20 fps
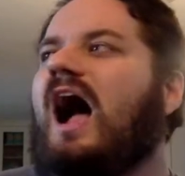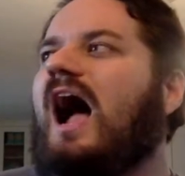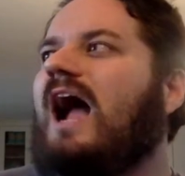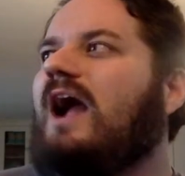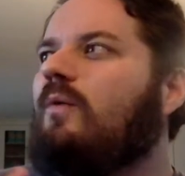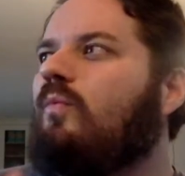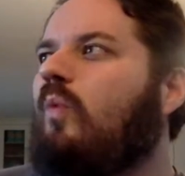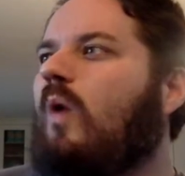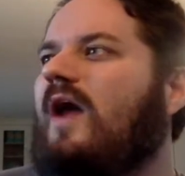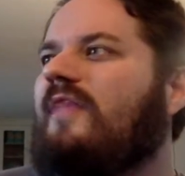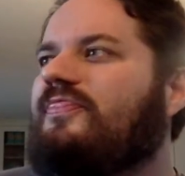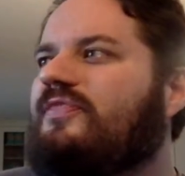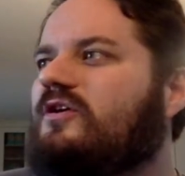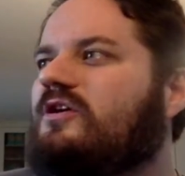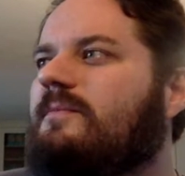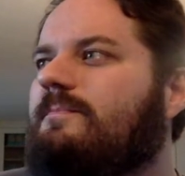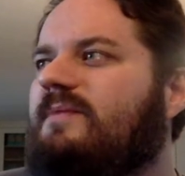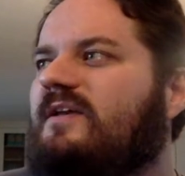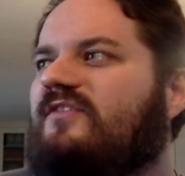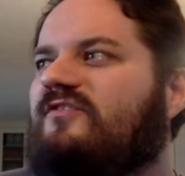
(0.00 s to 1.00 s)
I want there
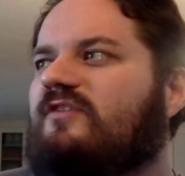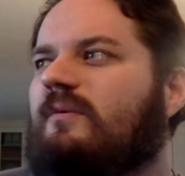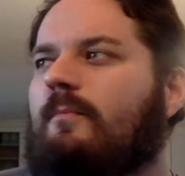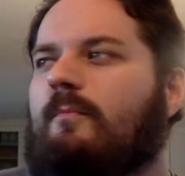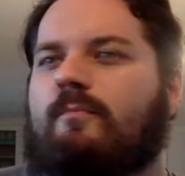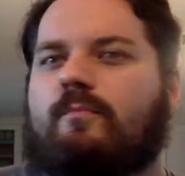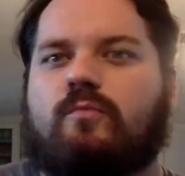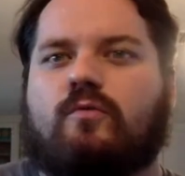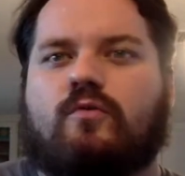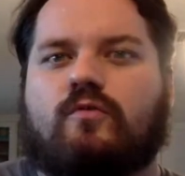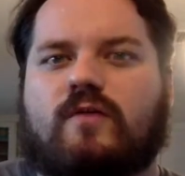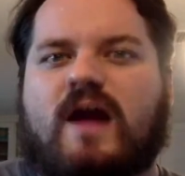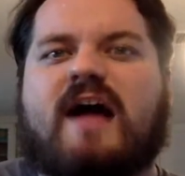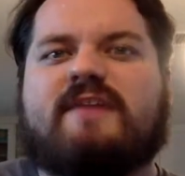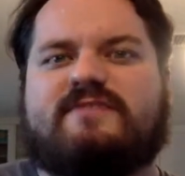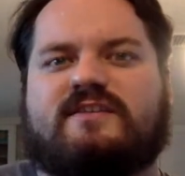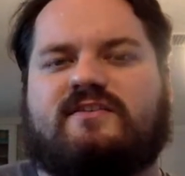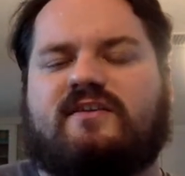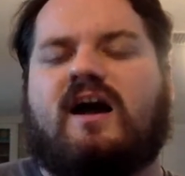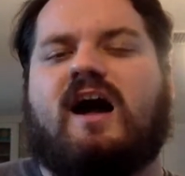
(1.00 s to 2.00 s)
to be some
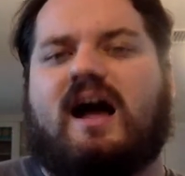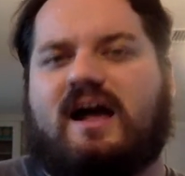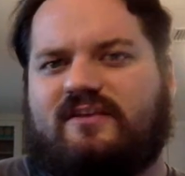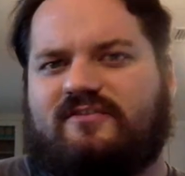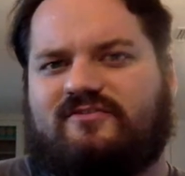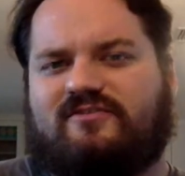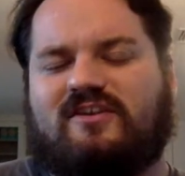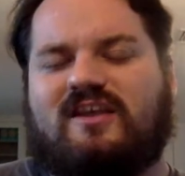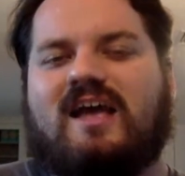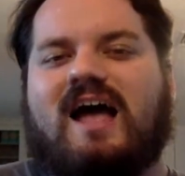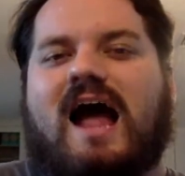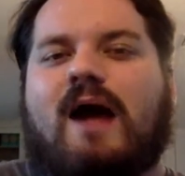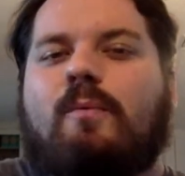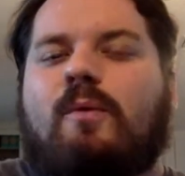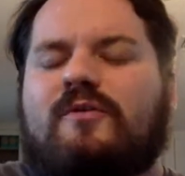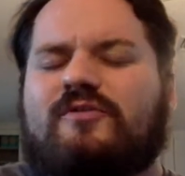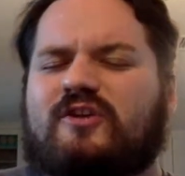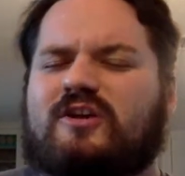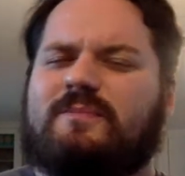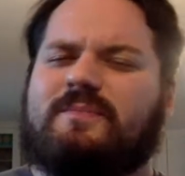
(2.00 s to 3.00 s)
gravitas. I
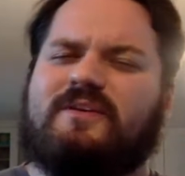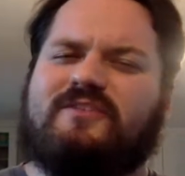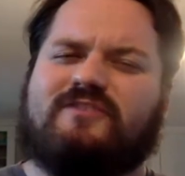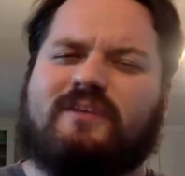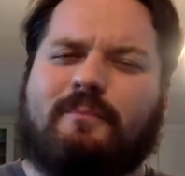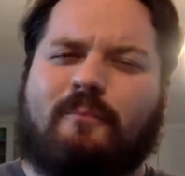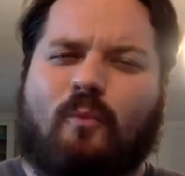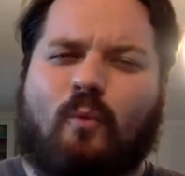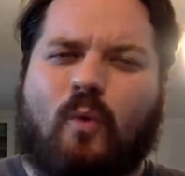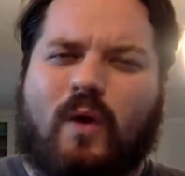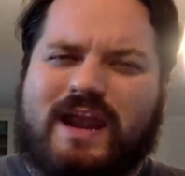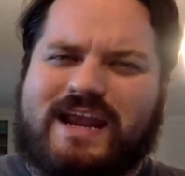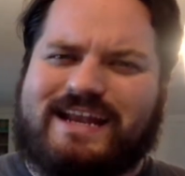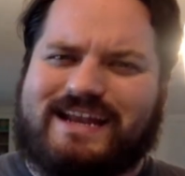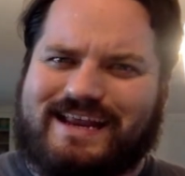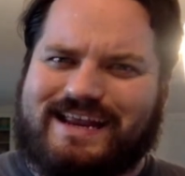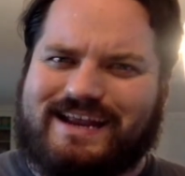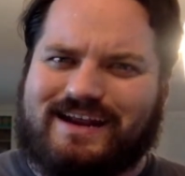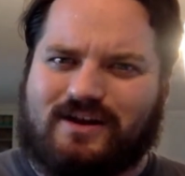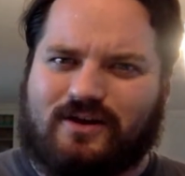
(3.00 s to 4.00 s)
want there to be some weight
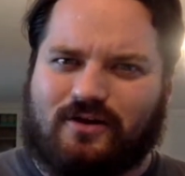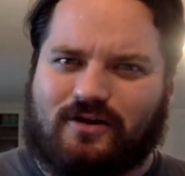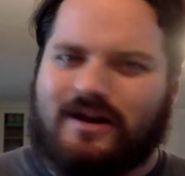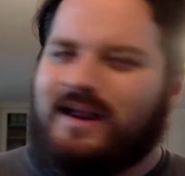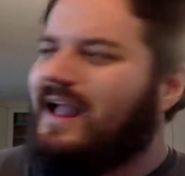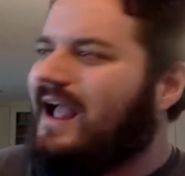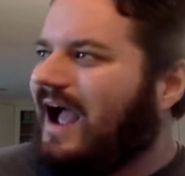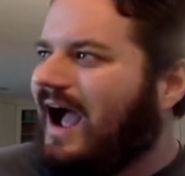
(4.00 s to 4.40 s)
here.